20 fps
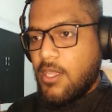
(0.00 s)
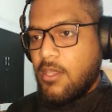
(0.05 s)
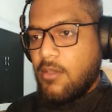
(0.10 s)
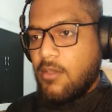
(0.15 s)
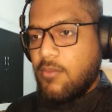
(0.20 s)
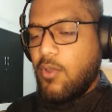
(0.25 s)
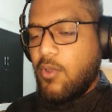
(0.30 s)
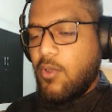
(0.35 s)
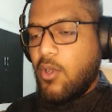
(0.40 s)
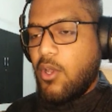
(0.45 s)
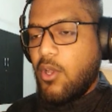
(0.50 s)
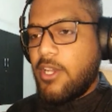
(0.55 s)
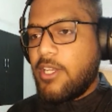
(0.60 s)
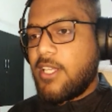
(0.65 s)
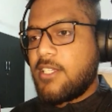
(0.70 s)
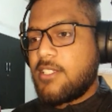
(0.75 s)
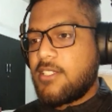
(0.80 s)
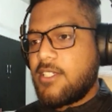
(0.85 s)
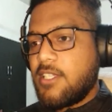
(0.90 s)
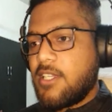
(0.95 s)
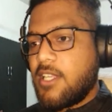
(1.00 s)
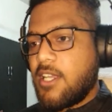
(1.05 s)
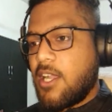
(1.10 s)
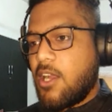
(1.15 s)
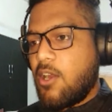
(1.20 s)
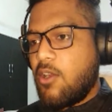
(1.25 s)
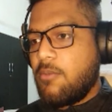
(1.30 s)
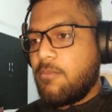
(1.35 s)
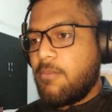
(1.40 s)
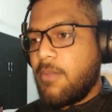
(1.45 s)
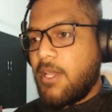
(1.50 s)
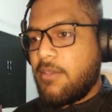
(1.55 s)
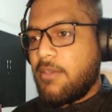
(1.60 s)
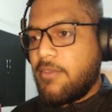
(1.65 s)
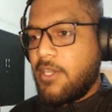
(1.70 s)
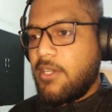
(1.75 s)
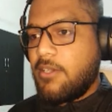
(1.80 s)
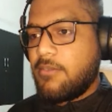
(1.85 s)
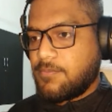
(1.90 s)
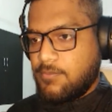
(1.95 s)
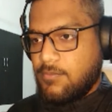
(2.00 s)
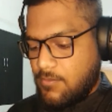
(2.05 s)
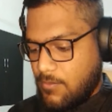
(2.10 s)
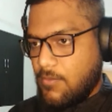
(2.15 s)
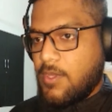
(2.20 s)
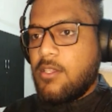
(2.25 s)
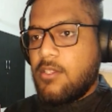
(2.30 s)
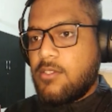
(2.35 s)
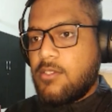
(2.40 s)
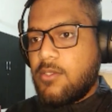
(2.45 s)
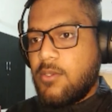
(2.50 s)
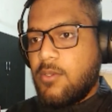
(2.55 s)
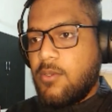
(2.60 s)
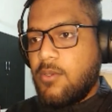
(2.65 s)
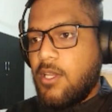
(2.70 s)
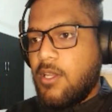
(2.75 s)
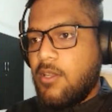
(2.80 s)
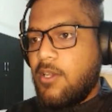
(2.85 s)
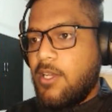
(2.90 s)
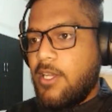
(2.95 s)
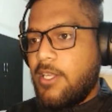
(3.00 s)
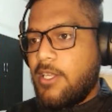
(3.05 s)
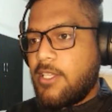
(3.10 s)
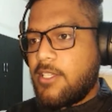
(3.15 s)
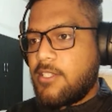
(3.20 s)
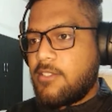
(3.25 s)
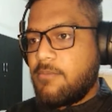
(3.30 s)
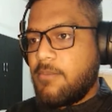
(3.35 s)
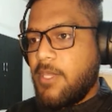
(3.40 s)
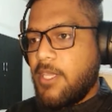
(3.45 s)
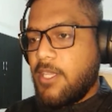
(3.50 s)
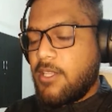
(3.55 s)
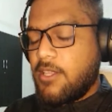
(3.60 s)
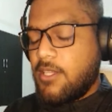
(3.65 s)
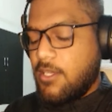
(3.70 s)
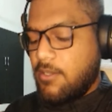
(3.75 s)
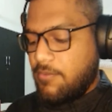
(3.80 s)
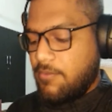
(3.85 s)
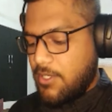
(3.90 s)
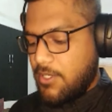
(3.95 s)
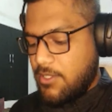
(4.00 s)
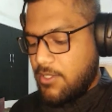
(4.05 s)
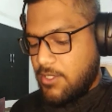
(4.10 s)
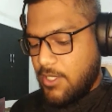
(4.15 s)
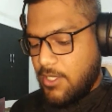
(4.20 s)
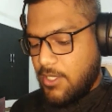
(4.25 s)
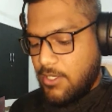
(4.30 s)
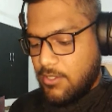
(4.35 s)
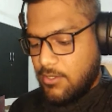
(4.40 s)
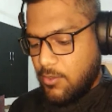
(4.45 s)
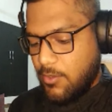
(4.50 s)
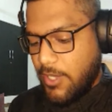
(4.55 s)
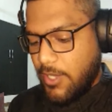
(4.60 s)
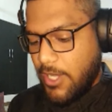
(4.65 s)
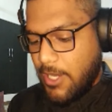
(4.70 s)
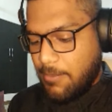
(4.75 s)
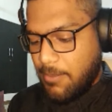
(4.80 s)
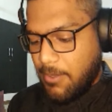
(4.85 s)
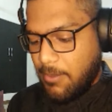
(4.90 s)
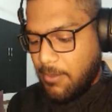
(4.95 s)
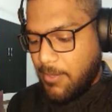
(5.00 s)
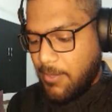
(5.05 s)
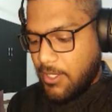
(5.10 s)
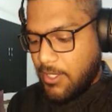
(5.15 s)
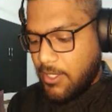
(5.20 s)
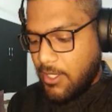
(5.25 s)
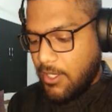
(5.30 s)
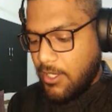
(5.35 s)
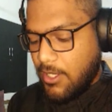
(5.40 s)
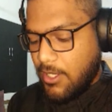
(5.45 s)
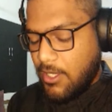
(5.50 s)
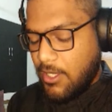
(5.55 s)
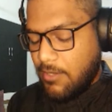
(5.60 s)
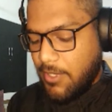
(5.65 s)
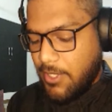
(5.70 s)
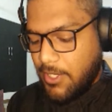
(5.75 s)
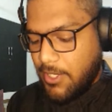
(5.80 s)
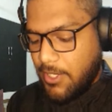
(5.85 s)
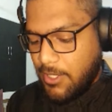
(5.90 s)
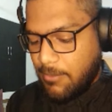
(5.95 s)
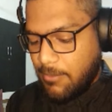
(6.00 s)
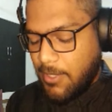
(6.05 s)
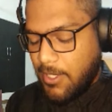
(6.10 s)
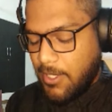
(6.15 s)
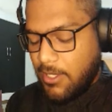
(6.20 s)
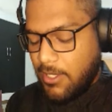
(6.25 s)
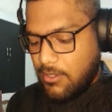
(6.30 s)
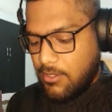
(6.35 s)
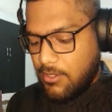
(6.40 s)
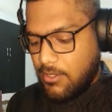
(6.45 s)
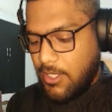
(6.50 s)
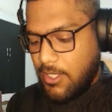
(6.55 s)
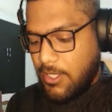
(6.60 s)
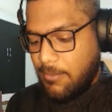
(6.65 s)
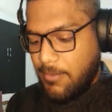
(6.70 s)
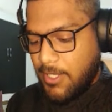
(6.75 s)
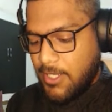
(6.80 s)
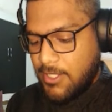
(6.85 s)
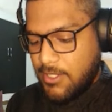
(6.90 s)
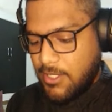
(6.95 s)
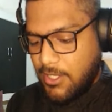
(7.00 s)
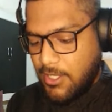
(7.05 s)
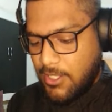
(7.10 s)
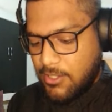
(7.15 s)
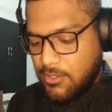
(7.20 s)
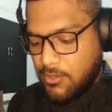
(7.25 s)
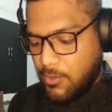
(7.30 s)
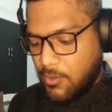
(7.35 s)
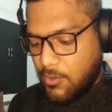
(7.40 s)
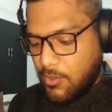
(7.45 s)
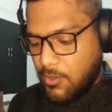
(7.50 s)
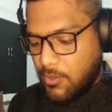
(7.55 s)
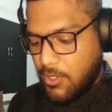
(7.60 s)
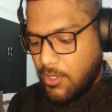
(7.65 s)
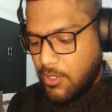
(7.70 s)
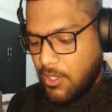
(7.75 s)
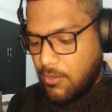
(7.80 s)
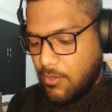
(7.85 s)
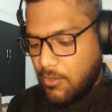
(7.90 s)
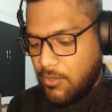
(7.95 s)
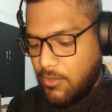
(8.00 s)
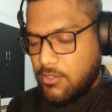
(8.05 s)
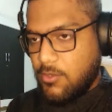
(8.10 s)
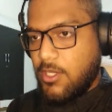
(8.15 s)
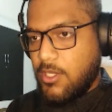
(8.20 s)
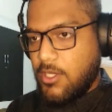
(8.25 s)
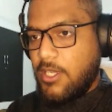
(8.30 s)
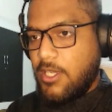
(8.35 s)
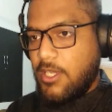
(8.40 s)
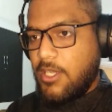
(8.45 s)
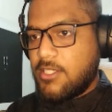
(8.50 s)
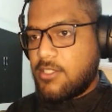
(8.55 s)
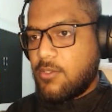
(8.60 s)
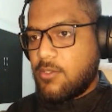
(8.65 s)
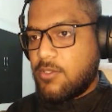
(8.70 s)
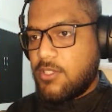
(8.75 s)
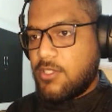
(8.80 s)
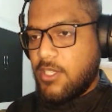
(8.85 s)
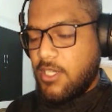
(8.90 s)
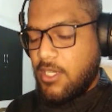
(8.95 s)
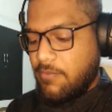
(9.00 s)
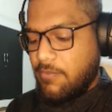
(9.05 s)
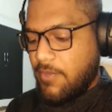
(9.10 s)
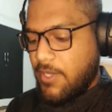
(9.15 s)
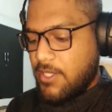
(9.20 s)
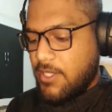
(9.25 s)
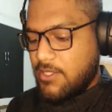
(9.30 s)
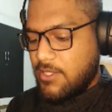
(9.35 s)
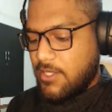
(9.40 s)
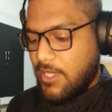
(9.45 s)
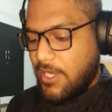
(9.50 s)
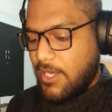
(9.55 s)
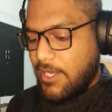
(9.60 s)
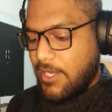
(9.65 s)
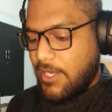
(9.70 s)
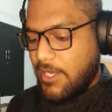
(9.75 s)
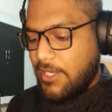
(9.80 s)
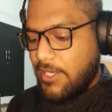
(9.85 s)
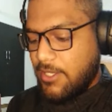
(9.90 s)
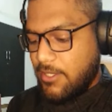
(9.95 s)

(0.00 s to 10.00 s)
for increasing the count by 1. So now let us make the function. So I'll be making a variable named as underscore counter. So the underscore signifies that